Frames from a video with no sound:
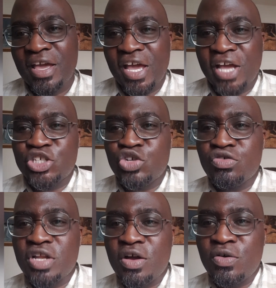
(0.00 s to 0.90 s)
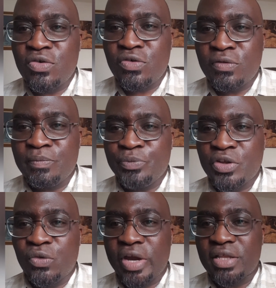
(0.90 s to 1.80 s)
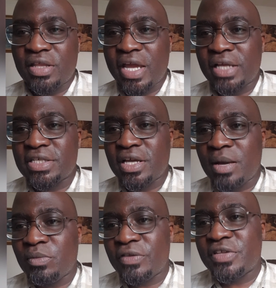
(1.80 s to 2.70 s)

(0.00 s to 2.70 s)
As you know, great things come with